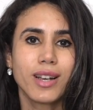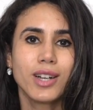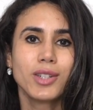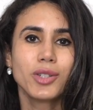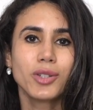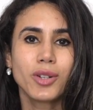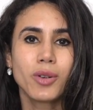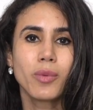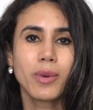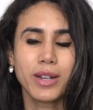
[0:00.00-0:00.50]
I
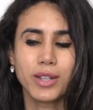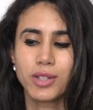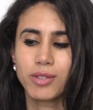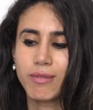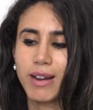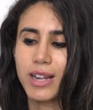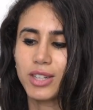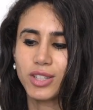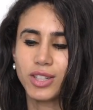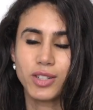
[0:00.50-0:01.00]
do not want to
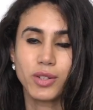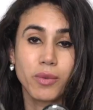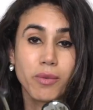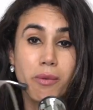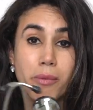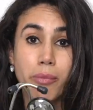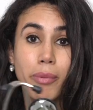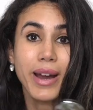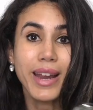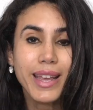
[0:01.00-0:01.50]
scratch it. I don't
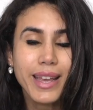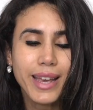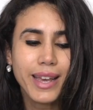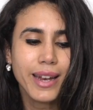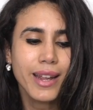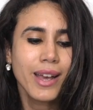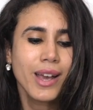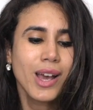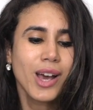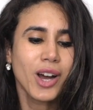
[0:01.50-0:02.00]
want to break
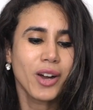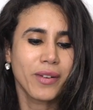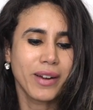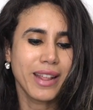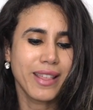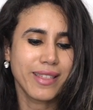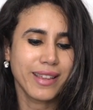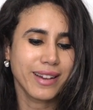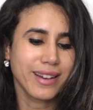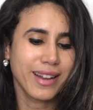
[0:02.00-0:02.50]
it or
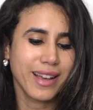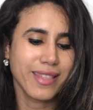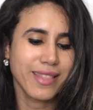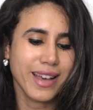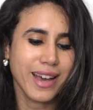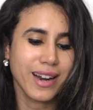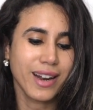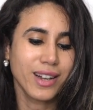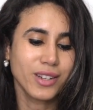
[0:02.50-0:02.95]
anything like that.